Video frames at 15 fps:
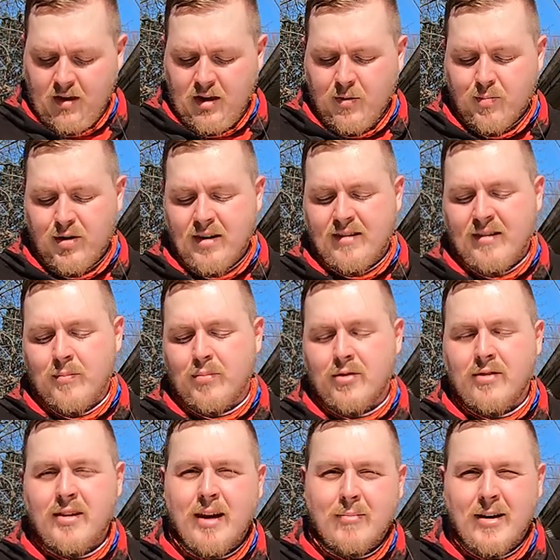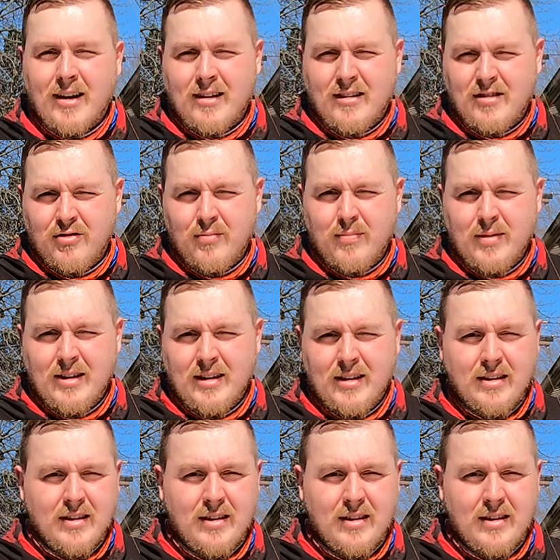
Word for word: they're pretty simple. I'm not gonna do a big